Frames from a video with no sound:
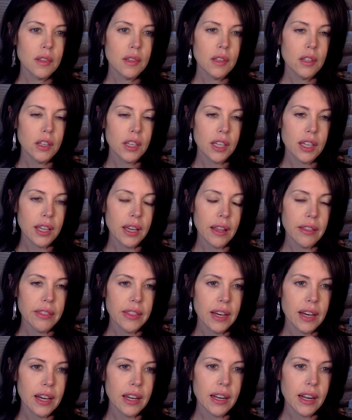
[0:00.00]
looking at
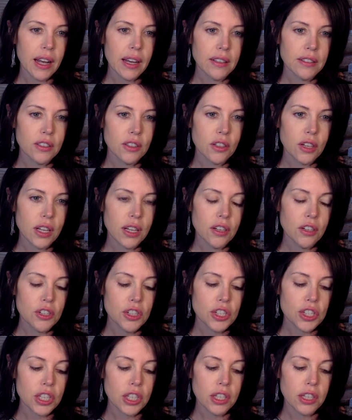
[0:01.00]
that as your
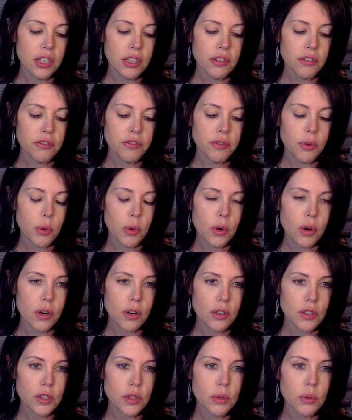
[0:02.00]
energy
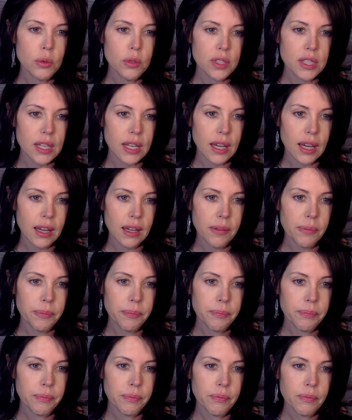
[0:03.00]
for Tuesday,
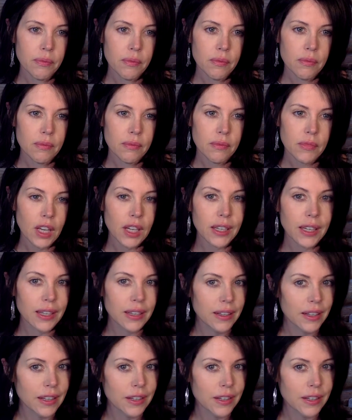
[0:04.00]
again,